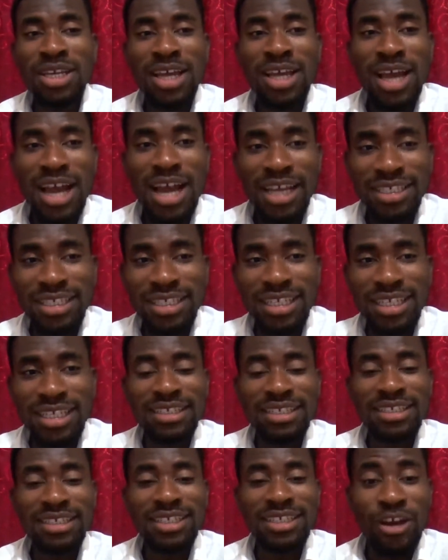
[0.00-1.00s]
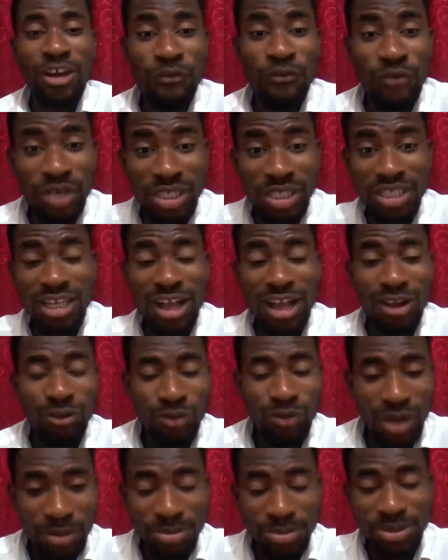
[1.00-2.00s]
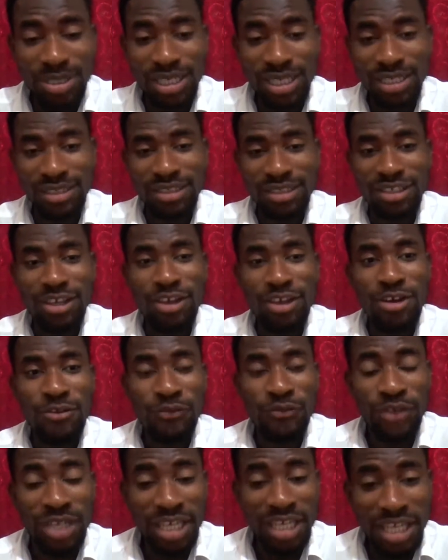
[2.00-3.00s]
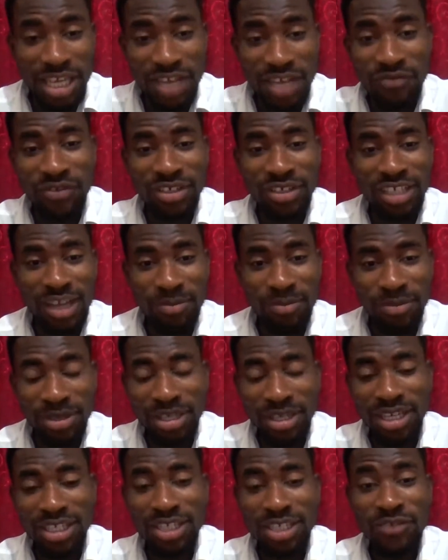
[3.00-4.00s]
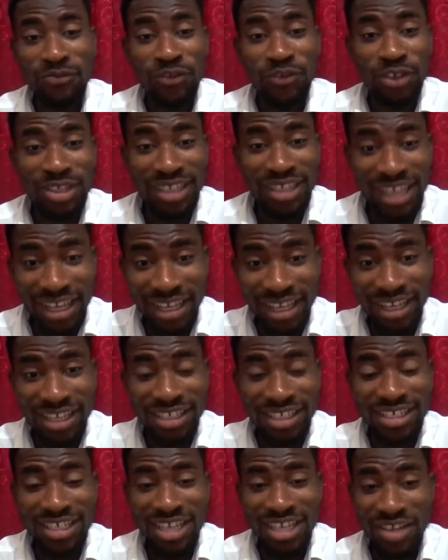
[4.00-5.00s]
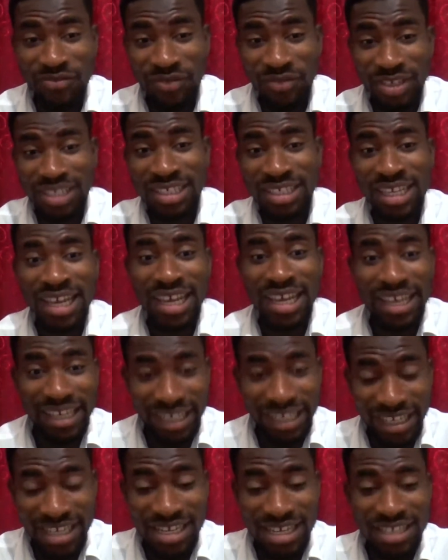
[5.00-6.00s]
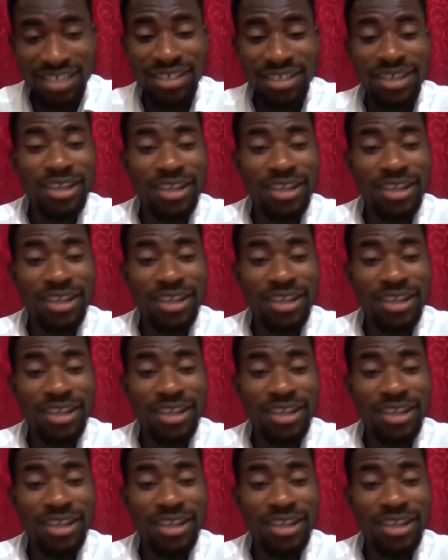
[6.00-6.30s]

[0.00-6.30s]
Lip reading: I said the official website for the e-visa application for Turkish e-visa is